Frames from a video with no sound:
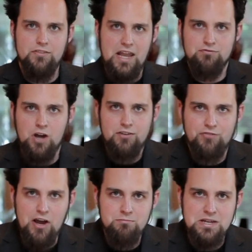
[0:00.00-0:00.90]
They have not
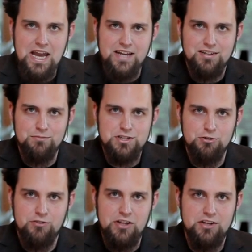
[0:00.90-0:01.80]
found me yet. I'm
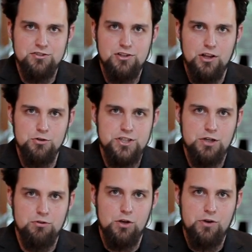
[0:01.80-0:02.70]
still in the undisclosed
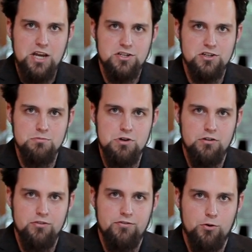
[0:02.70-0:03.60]
secret location in the middle
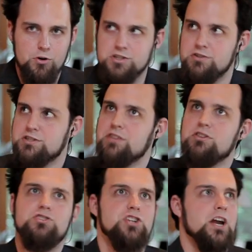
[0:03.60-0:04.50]
of the forest inside
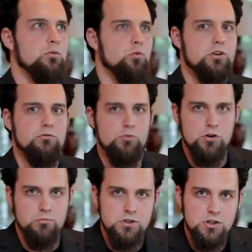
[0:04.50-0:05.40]
this giant wooden
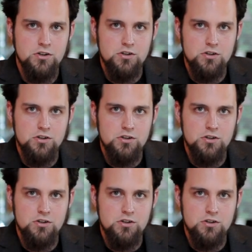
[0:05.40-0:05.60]
room.